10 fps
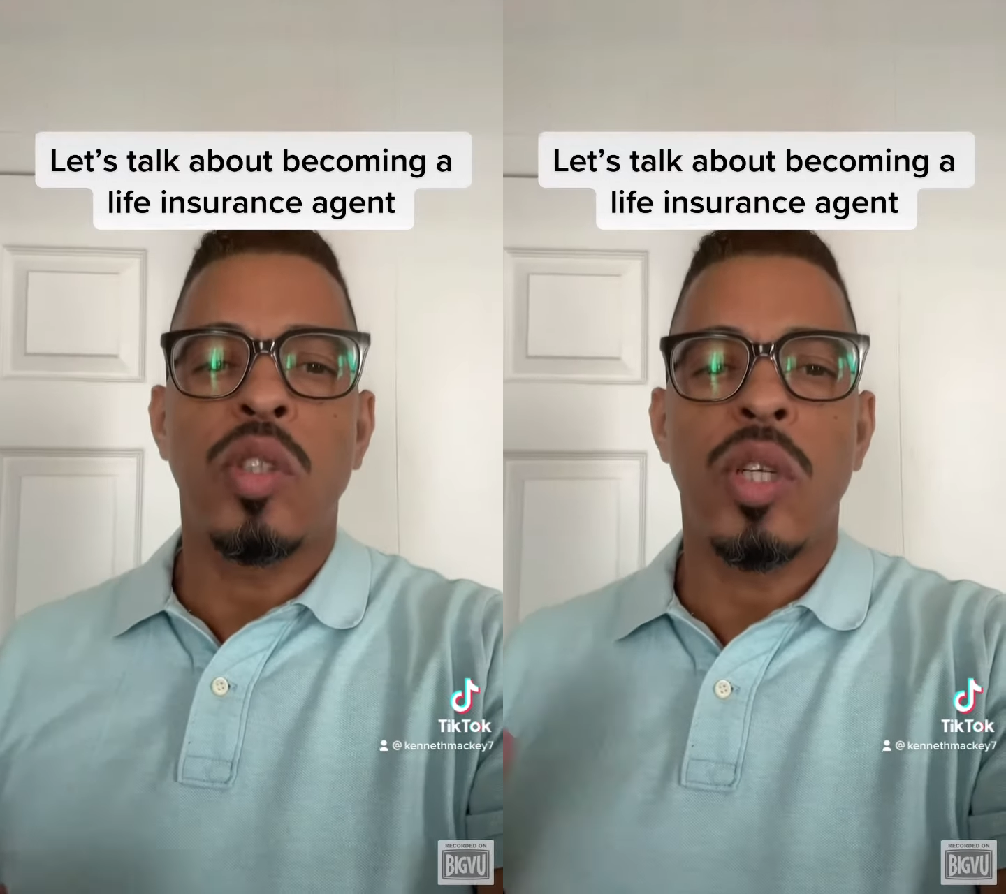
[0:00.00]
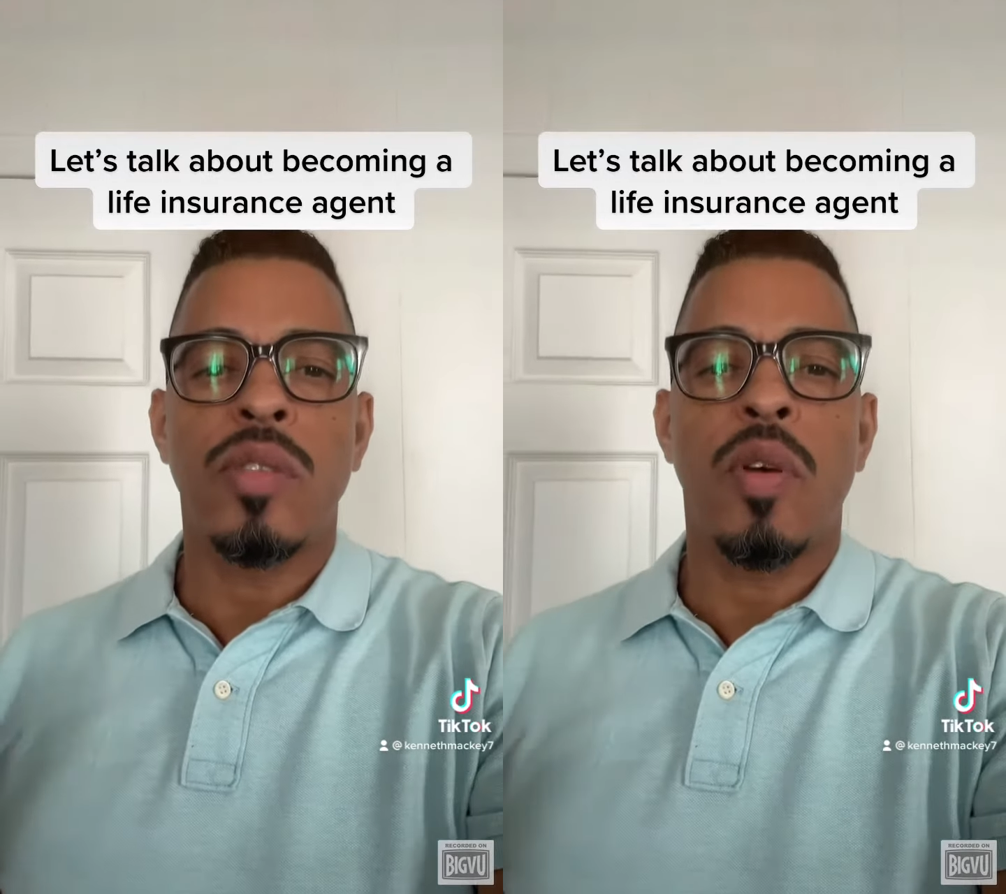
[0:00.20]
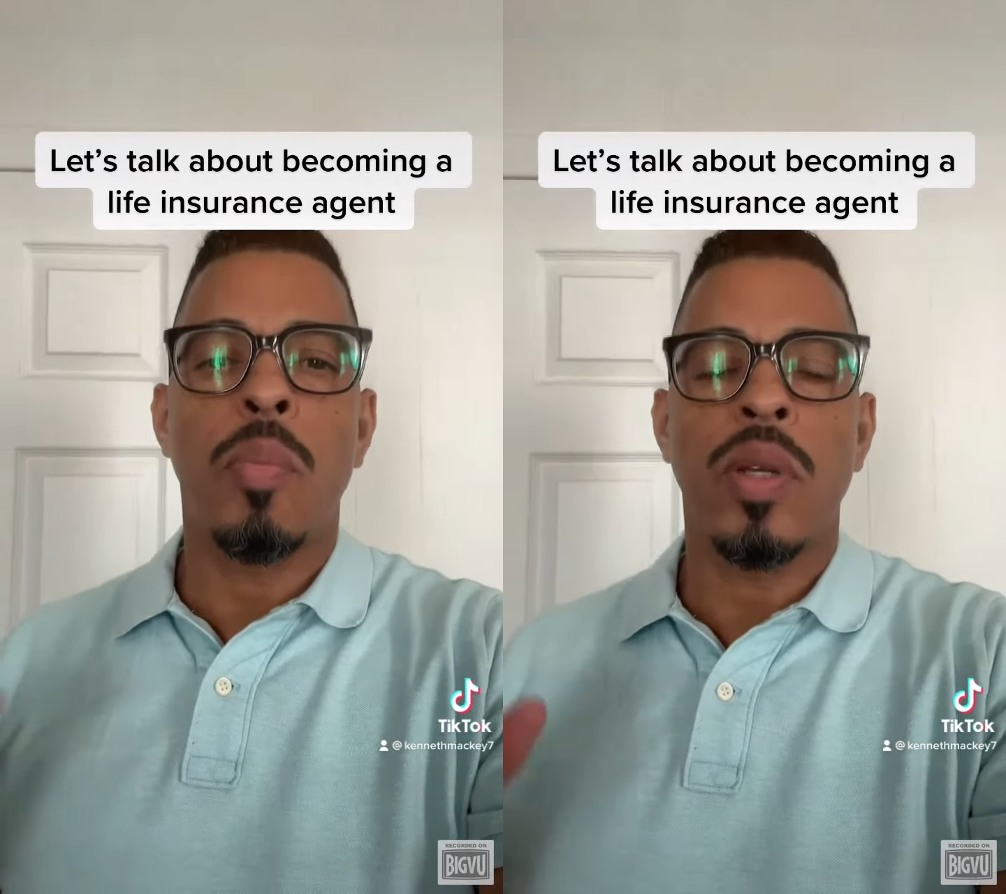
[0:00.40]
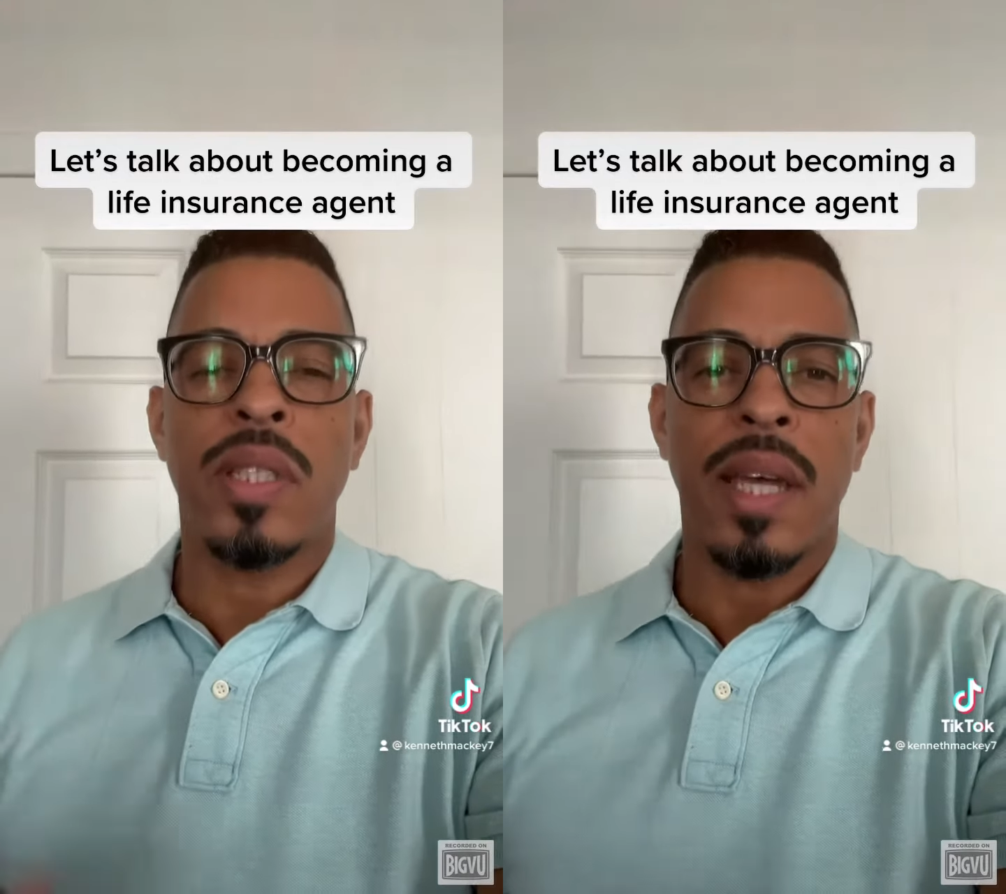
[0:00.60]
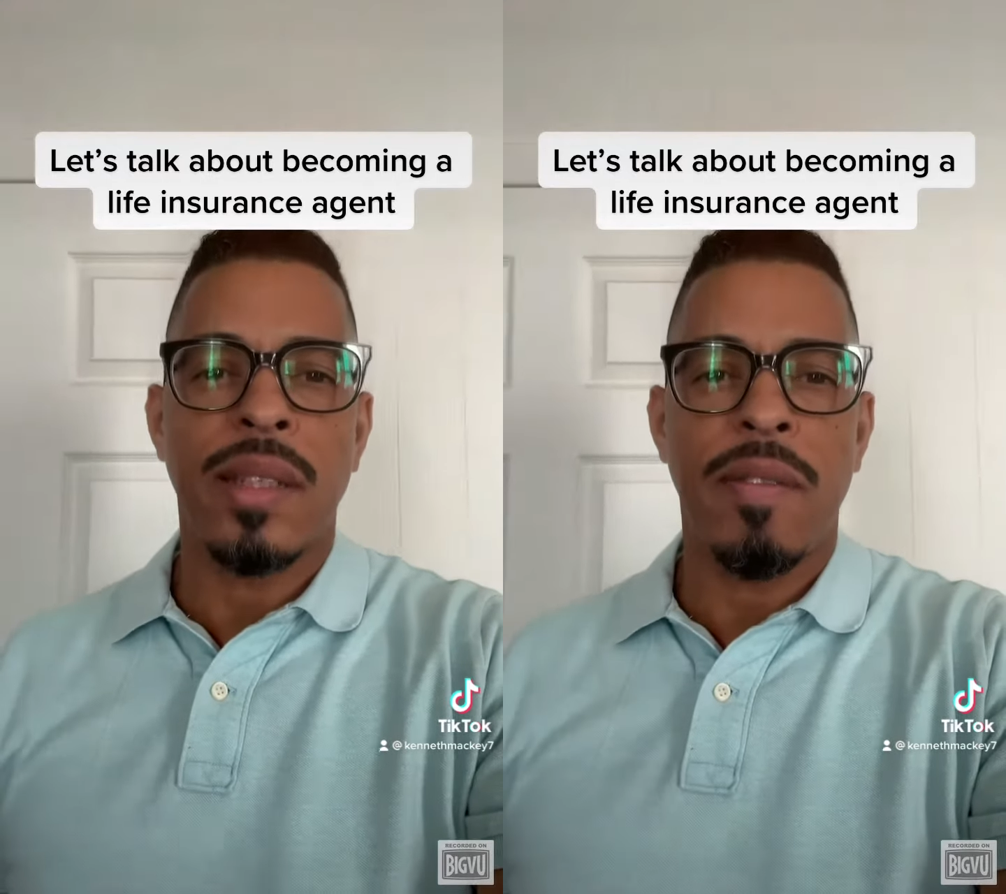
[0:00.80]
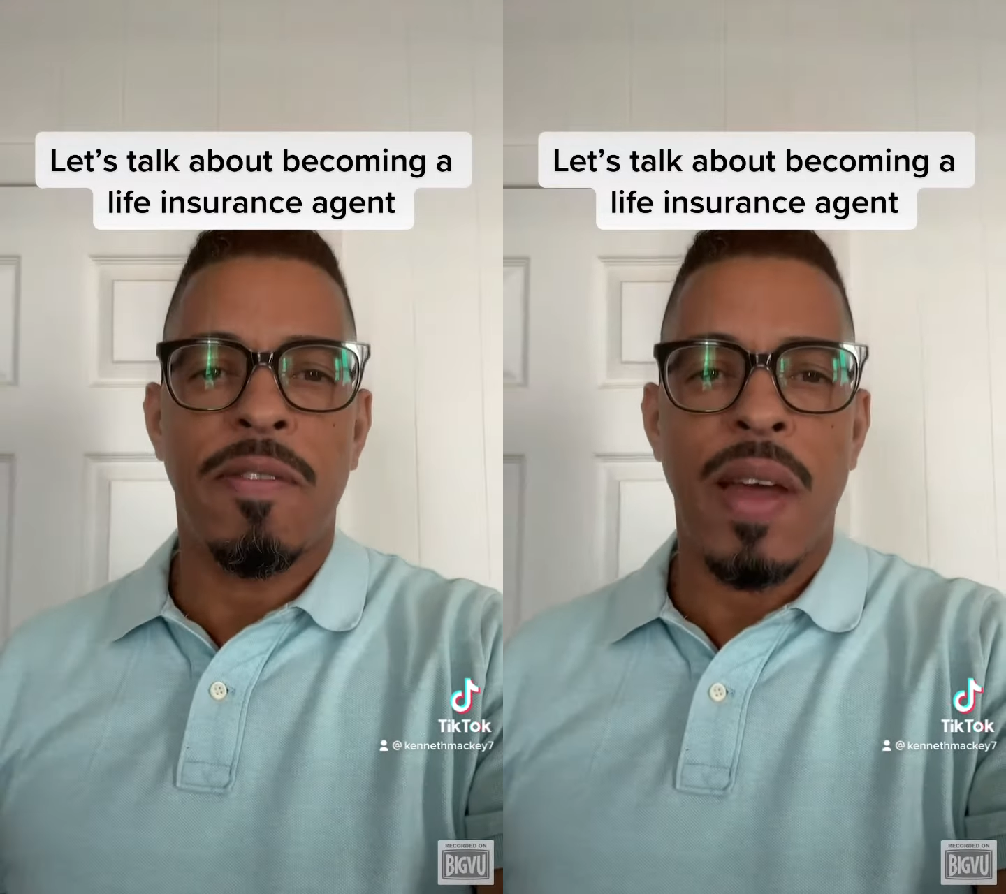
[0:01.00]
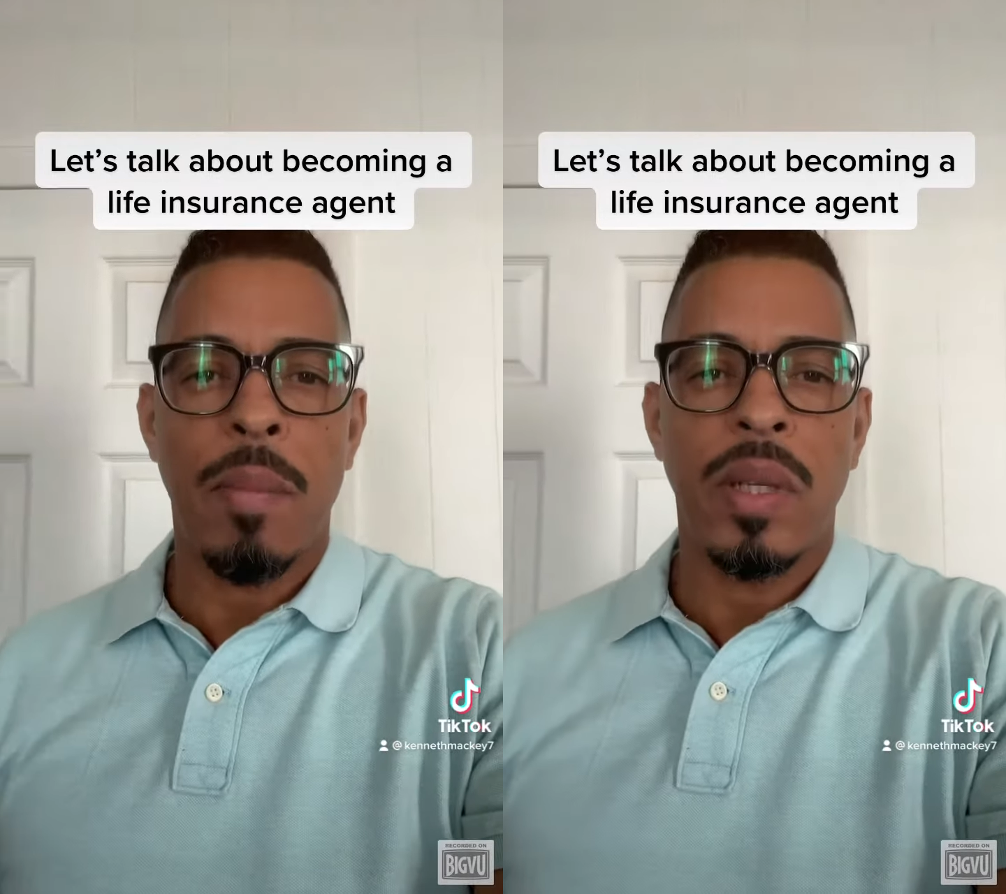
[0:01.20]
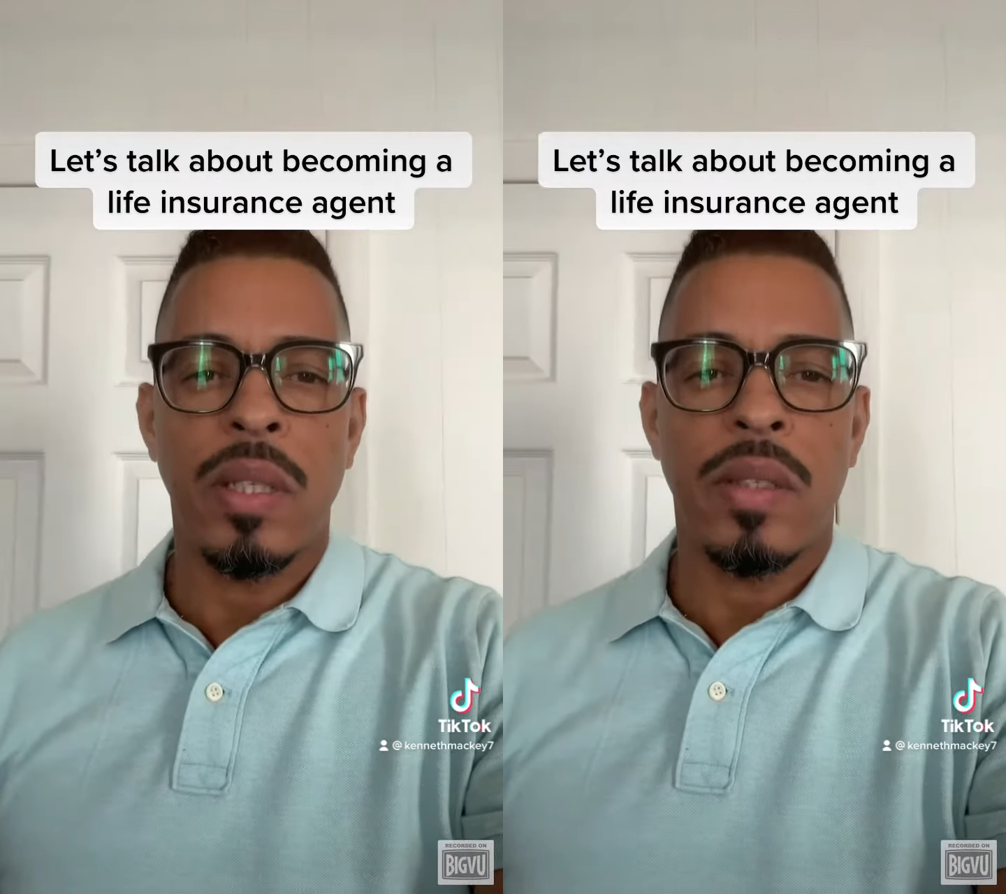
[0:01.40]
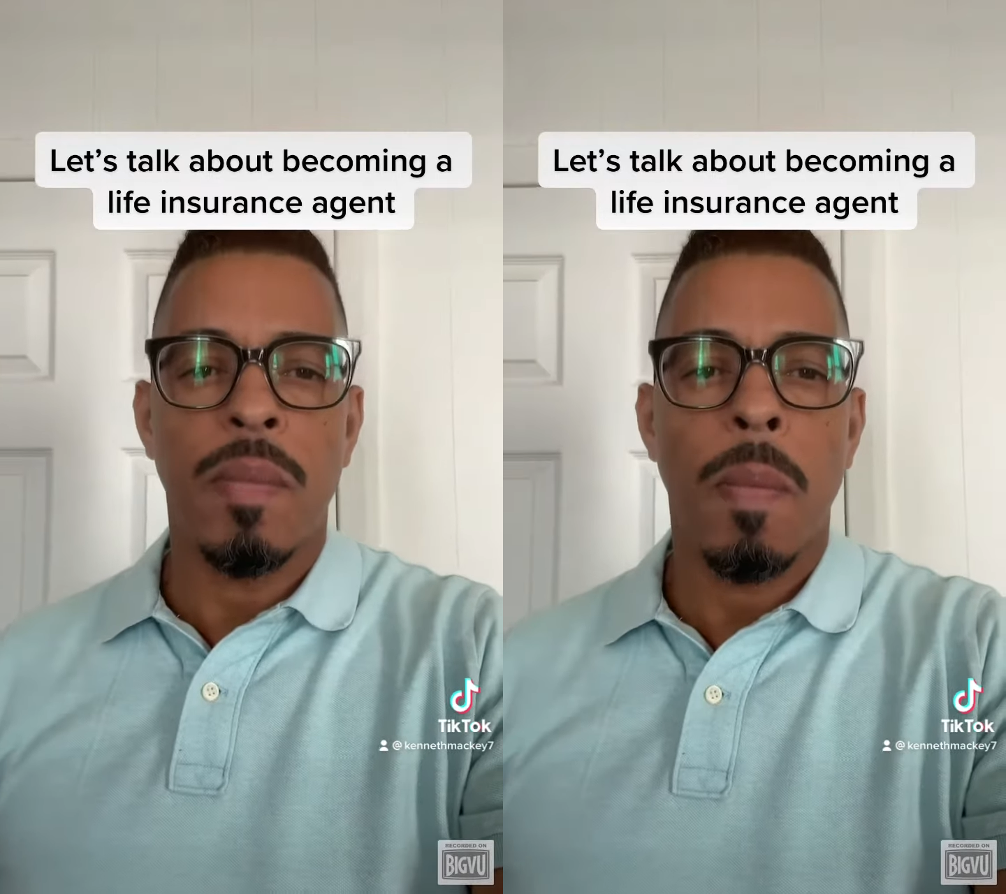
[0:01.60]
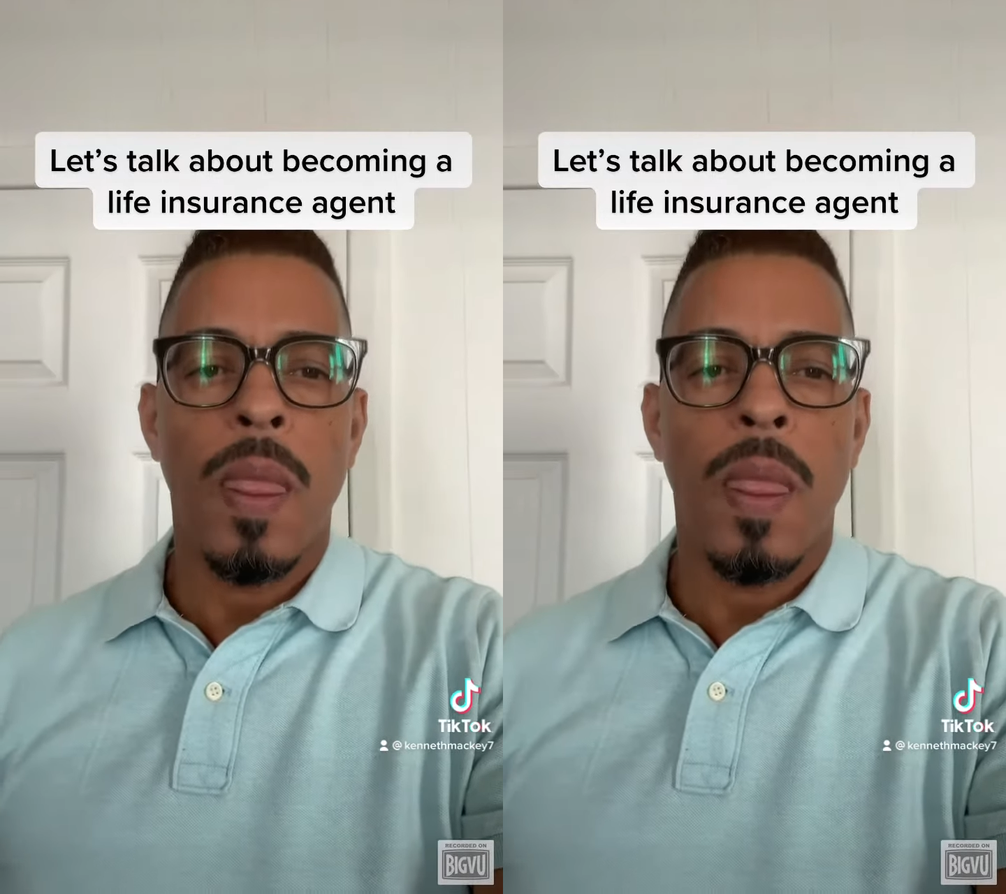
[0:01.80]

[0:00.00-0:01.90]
just for protecting families.